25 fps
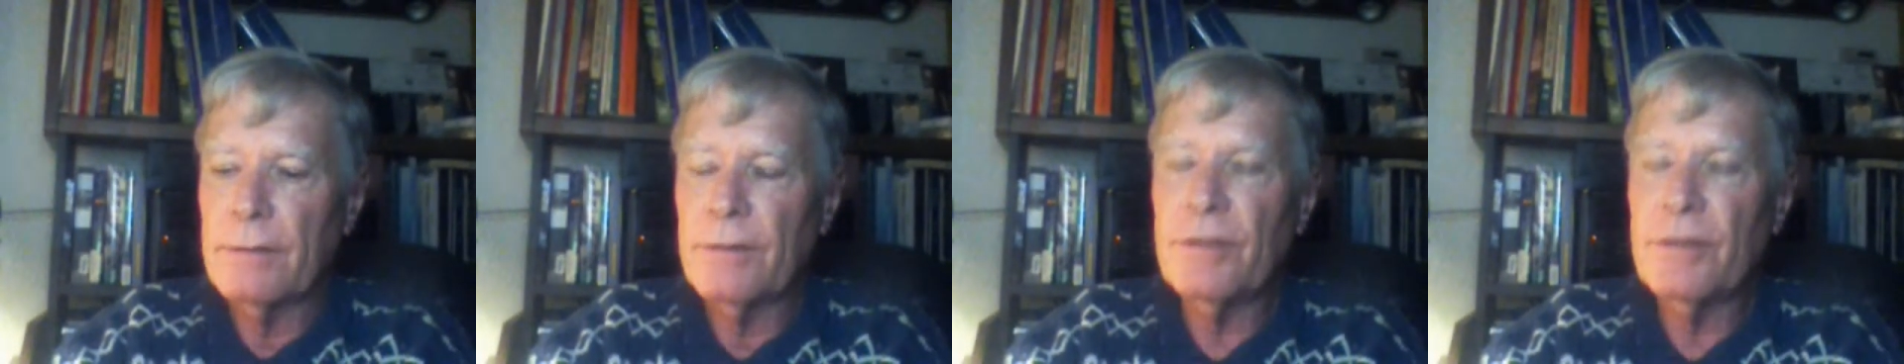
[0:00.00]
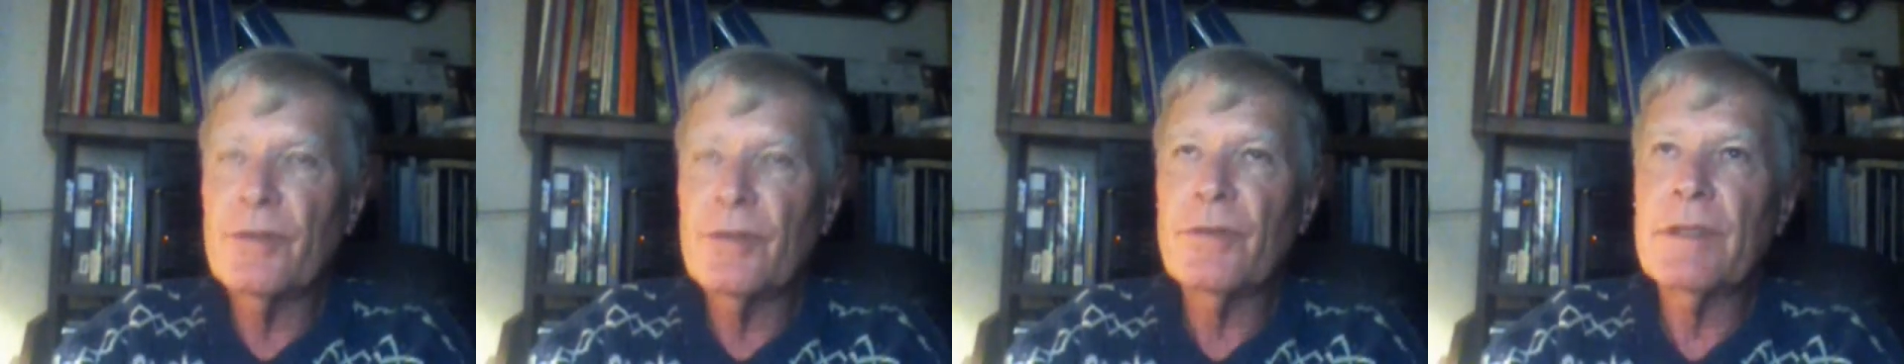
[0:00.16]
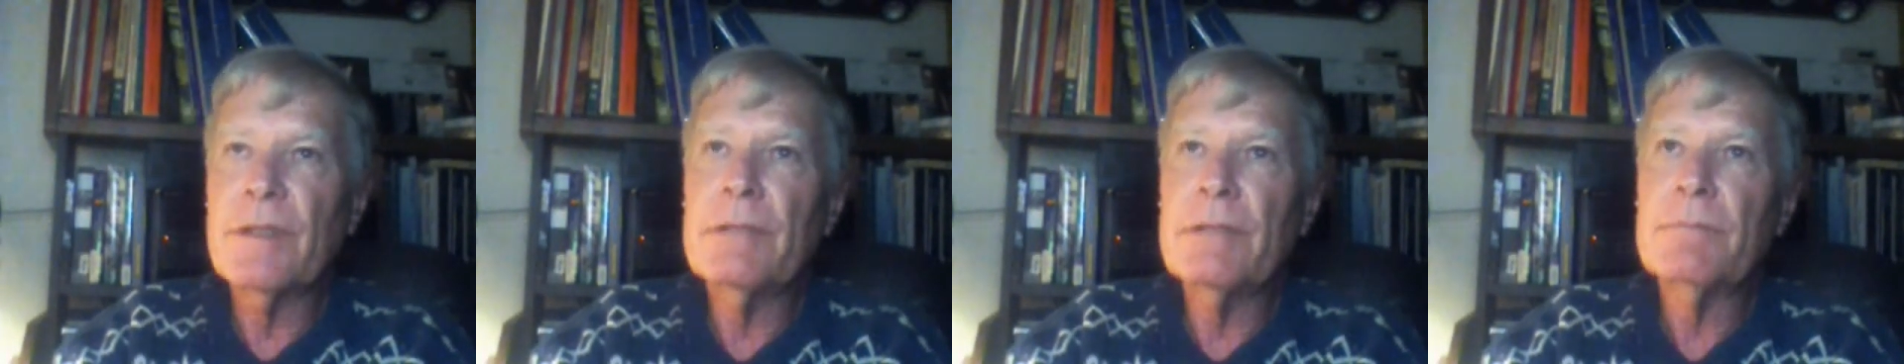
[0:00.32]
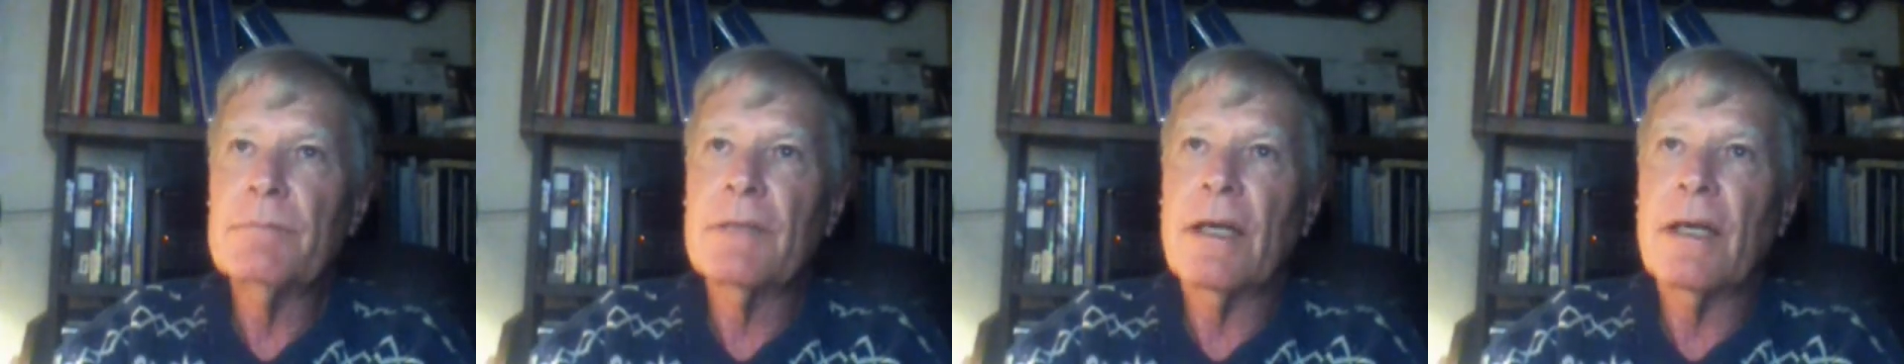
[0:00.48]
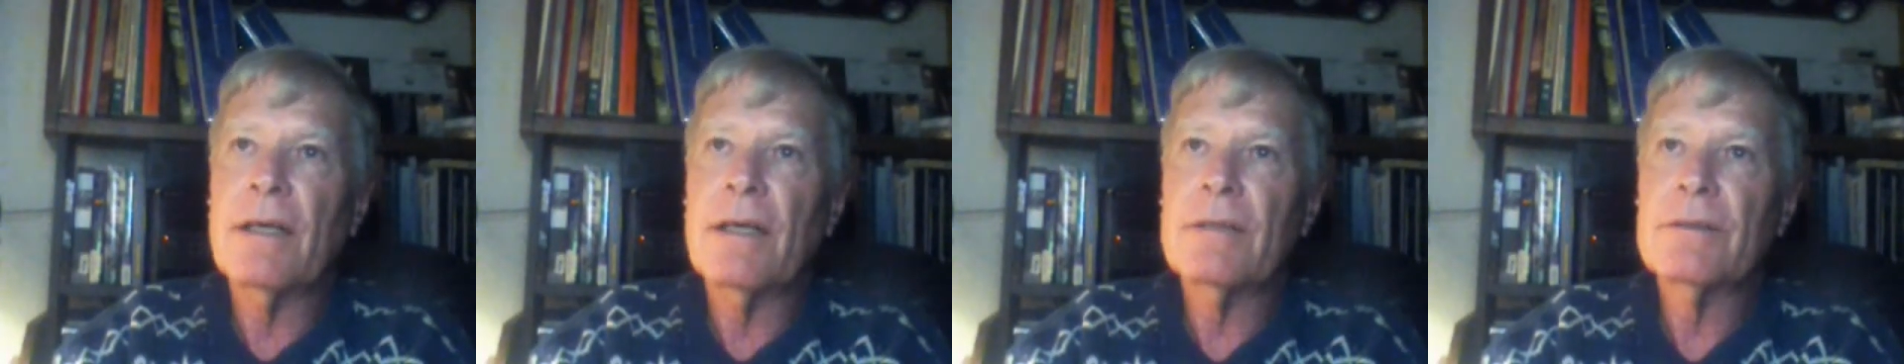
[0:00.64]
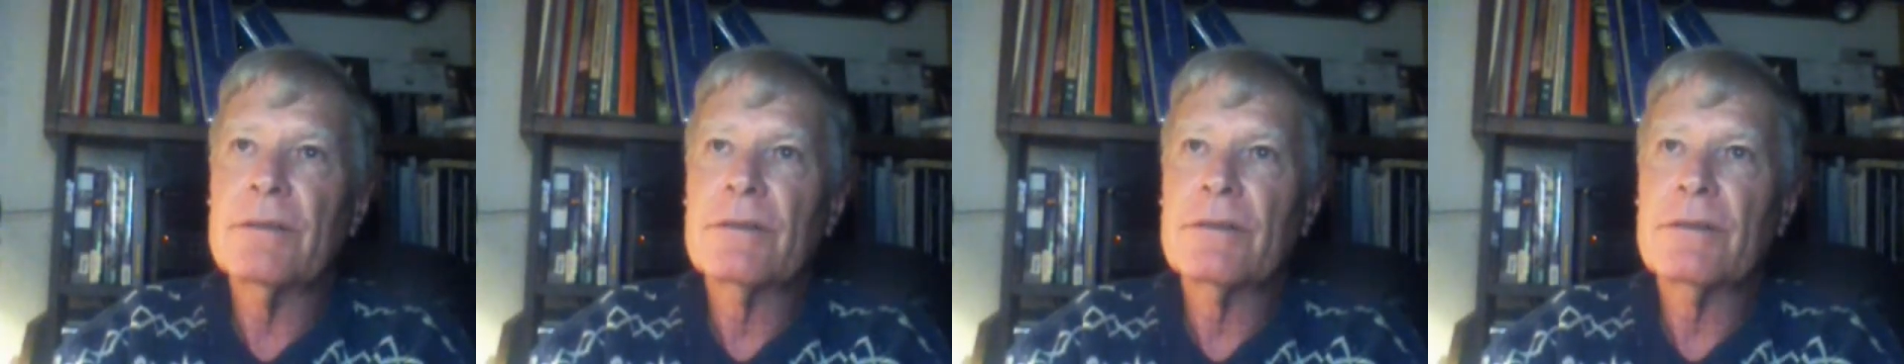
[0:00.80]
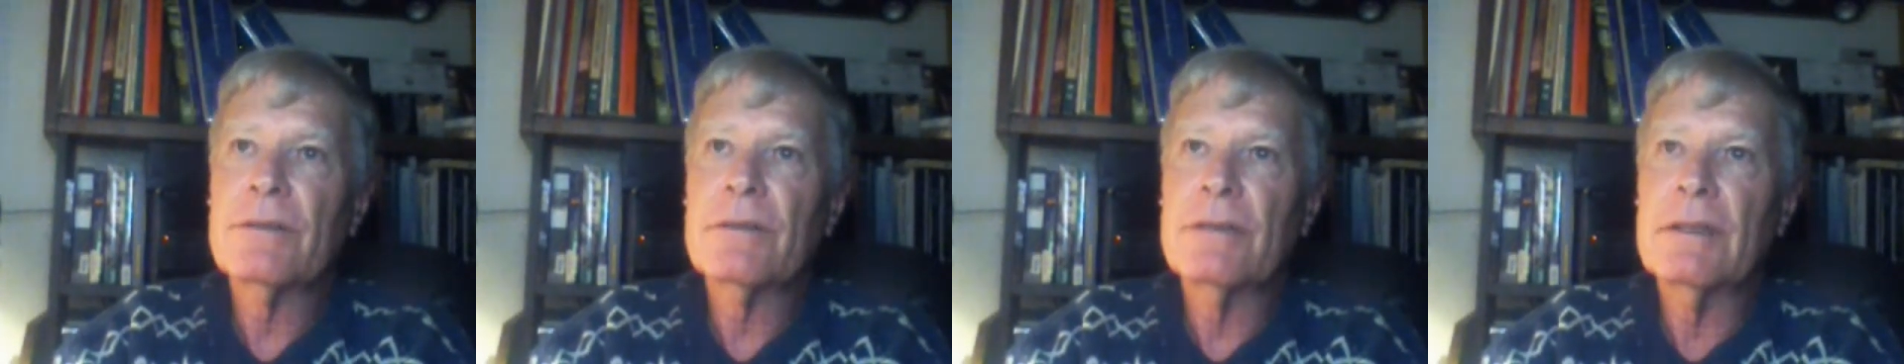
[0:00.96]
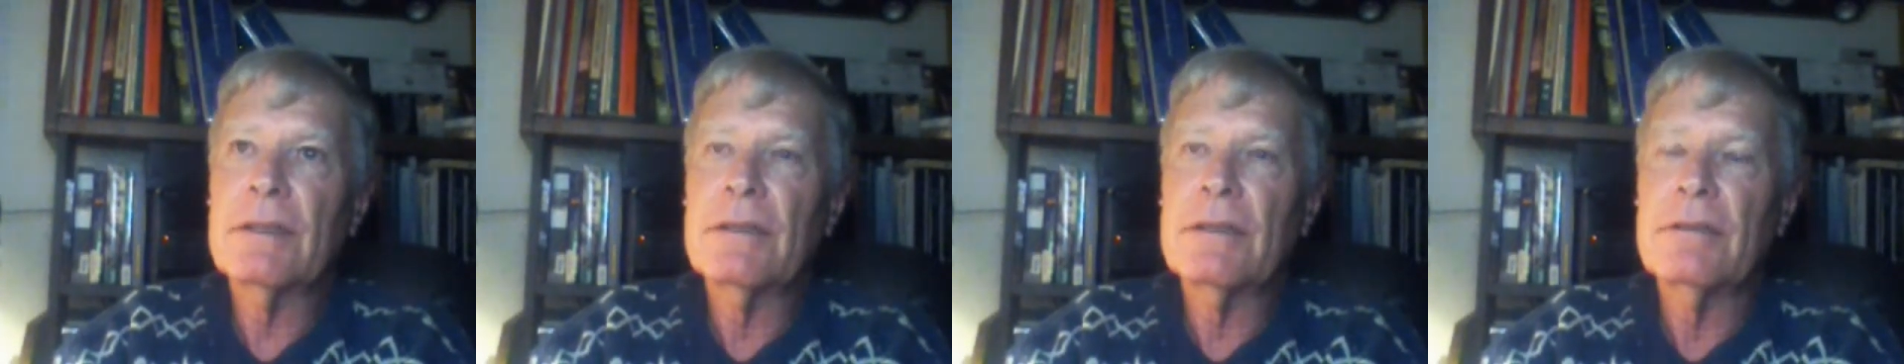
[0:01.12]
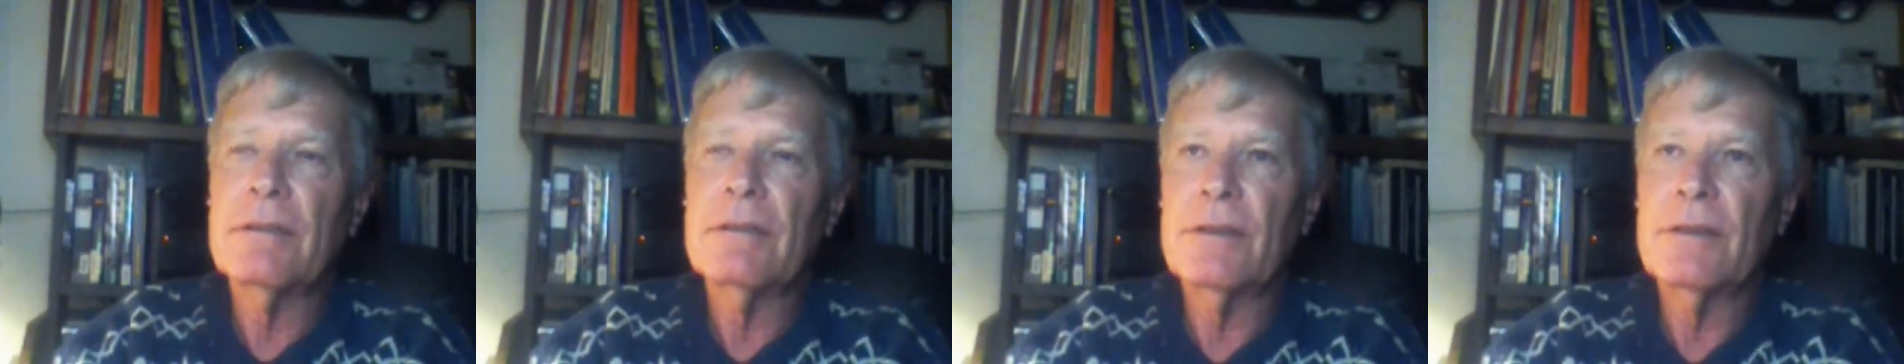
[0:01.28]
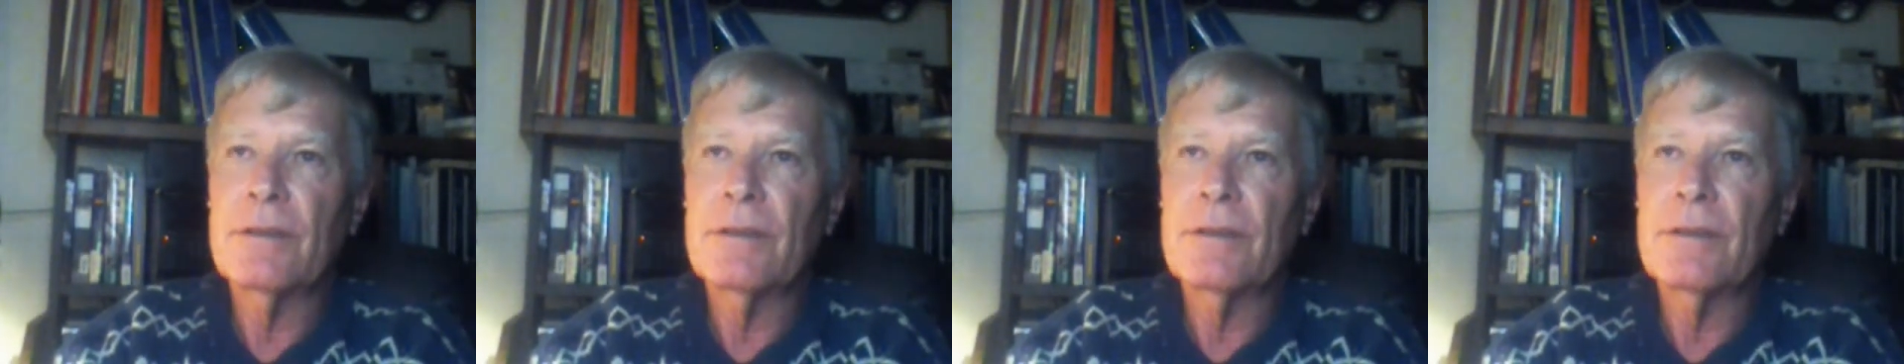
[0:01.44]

you dream consciously,